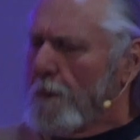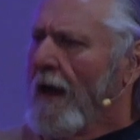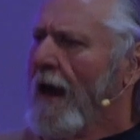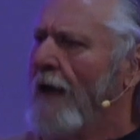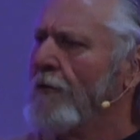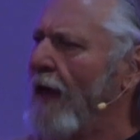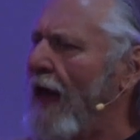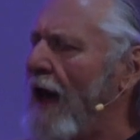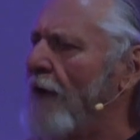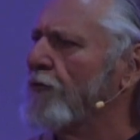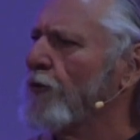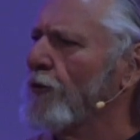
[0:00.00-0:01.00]
And
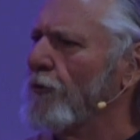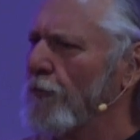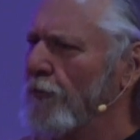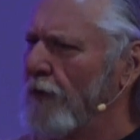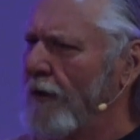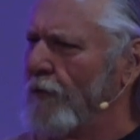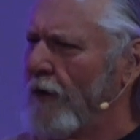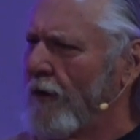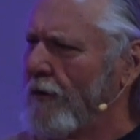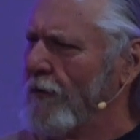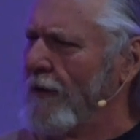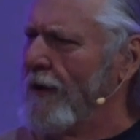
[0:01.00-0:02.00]
after the, the,
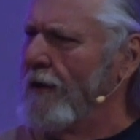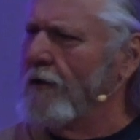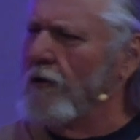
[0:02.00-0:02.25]
the uh,